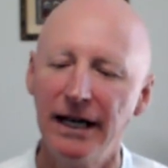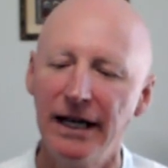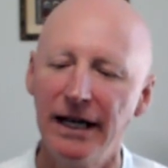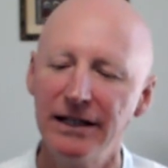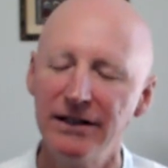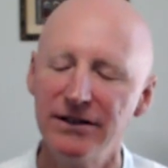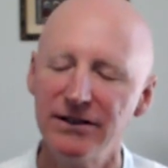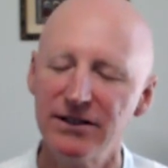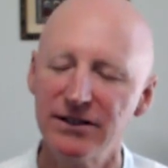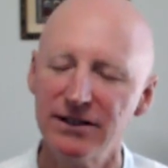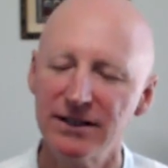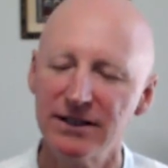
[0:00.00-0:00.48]

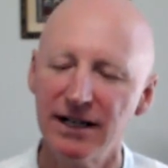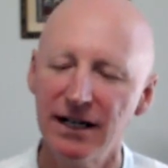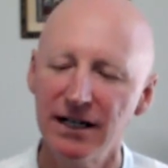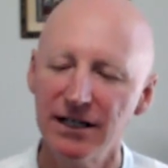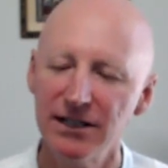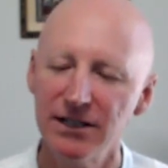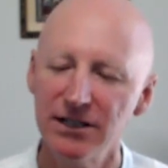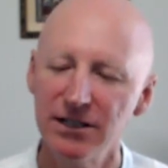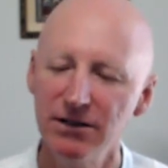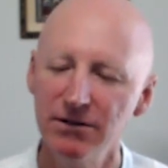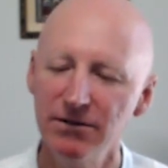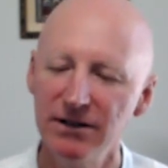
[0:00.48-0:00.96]
and
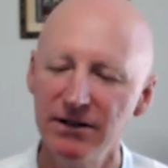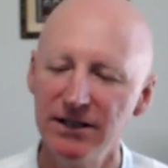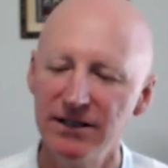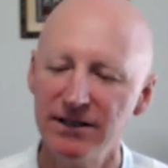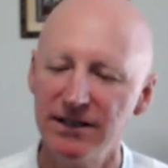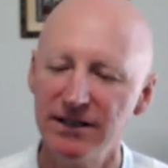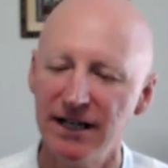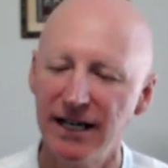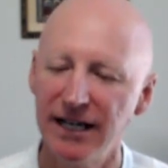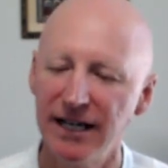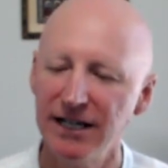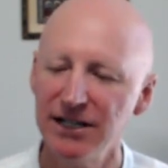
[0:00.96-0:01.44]
start to
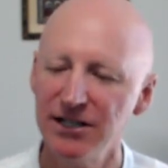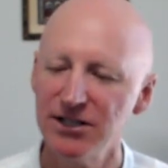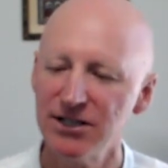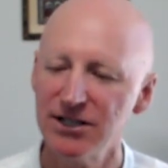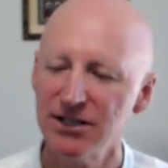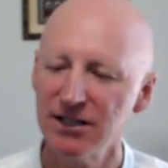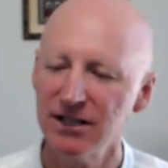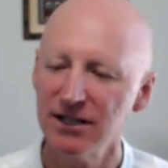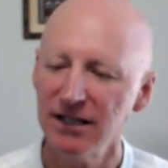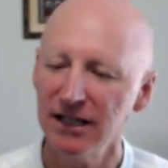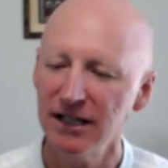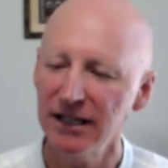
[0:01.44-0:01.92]

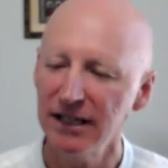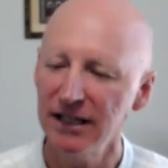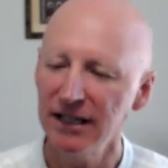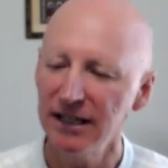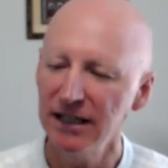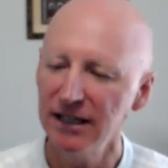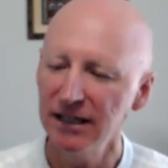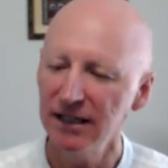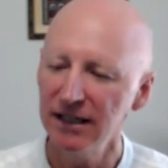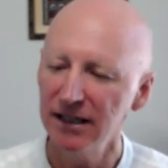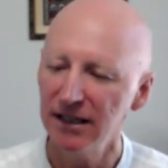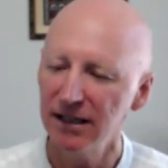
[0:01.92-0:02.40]

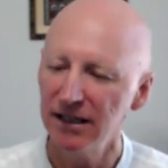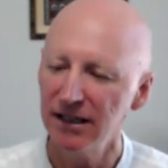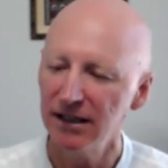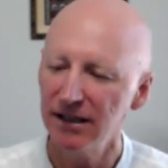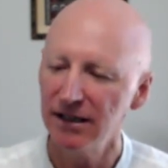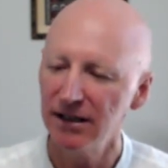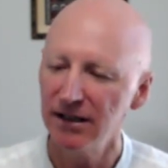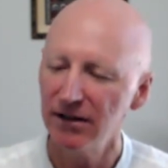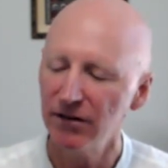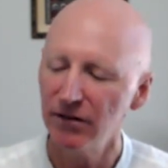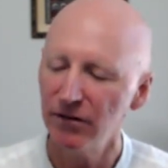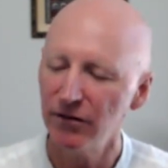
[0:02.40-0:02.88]
intentionally
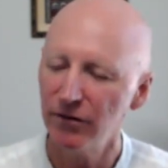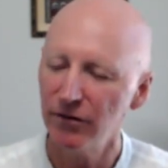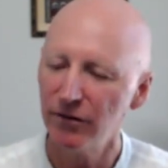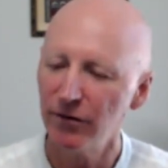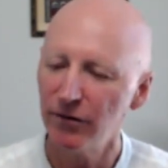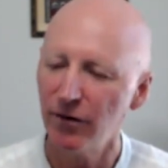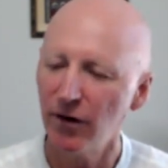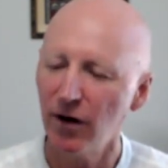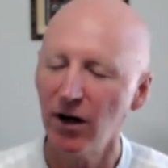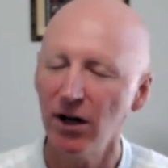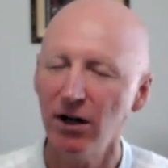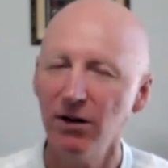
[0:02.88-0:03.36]

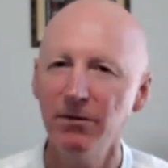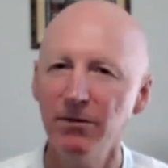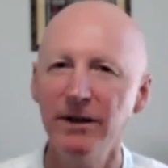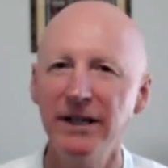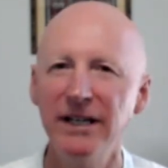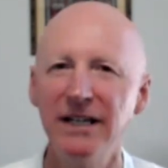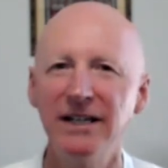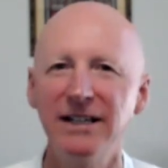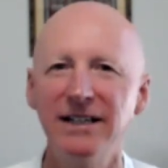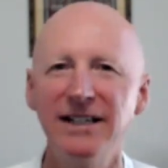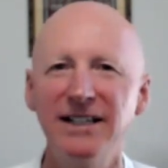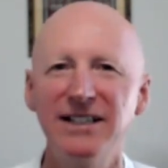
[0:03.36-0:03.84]

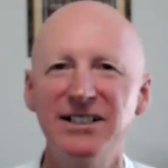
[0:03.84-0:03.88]
following and